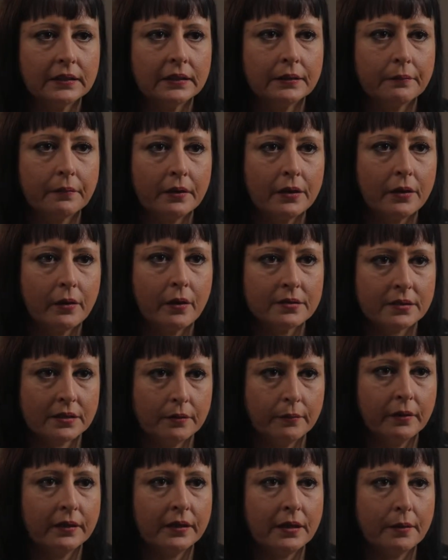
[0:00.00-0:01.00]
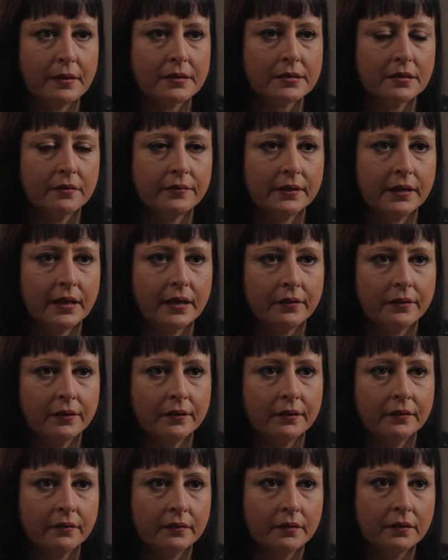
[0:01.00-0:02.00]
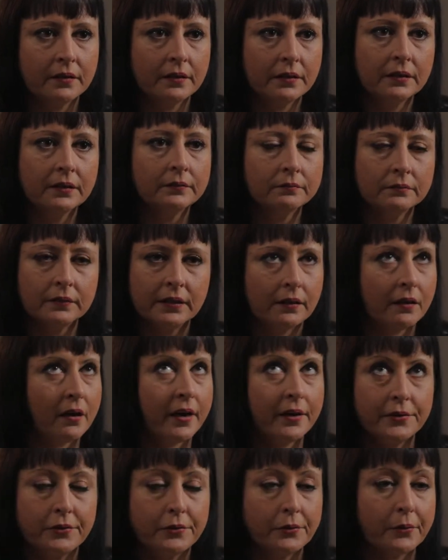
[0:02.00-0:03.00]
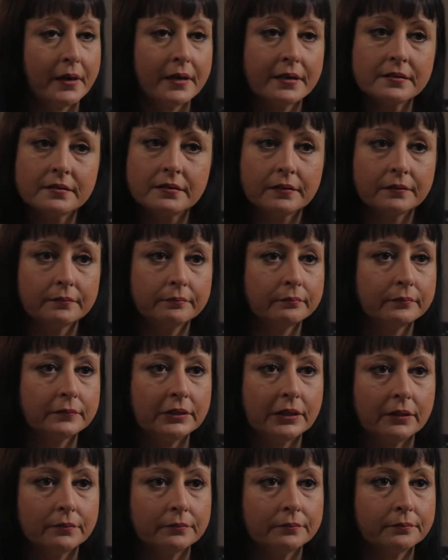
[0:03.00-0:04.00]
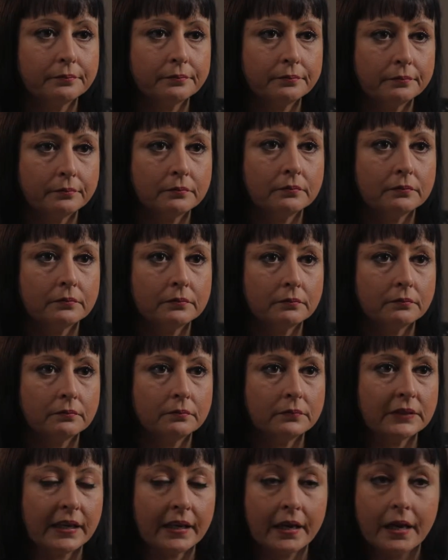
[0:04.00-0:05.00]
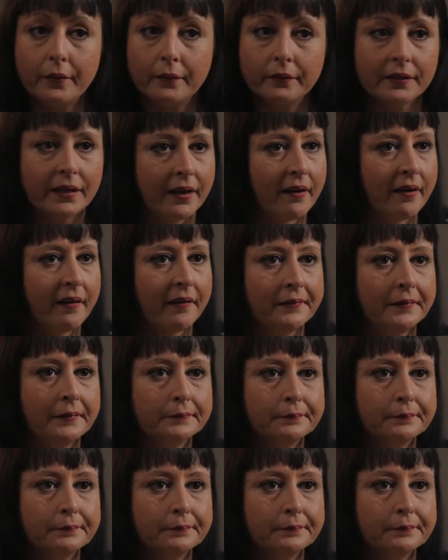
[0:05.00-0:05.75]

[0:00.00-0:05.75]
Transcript: I knew I was going to be able to get myself together and let God do the rest, let go and let God.